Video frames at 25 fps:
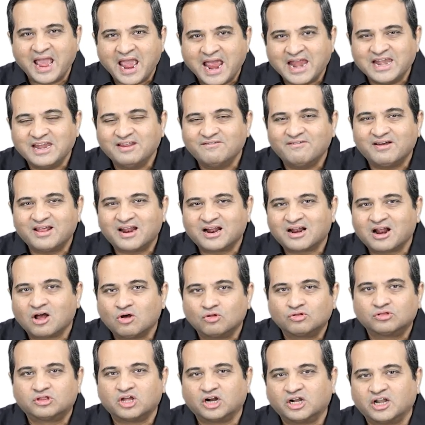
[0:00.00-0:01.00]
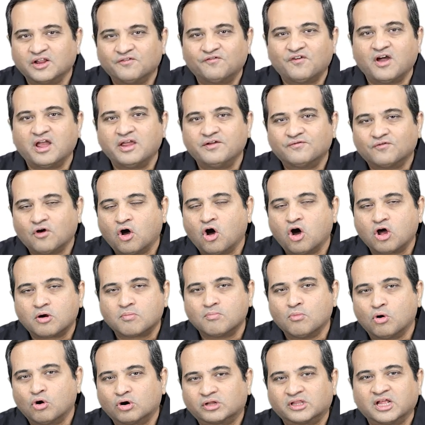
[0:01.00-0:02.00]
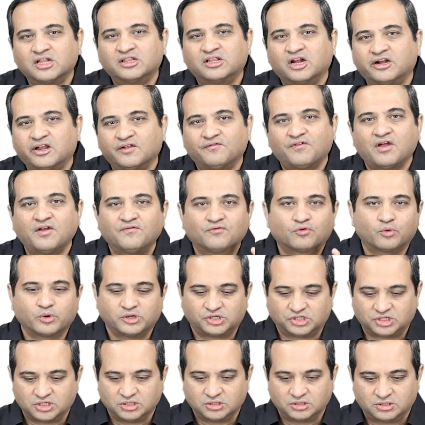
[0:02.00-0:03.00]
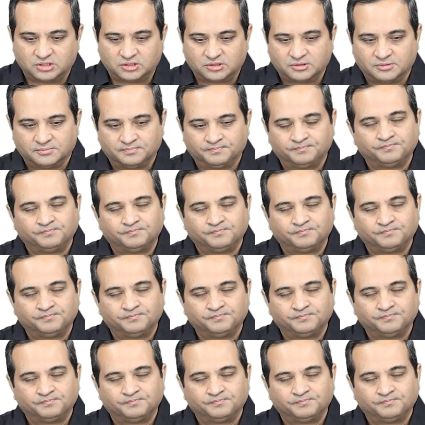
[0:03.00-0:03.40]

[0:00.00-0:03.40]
anywhere around 35 or more than 35 questions.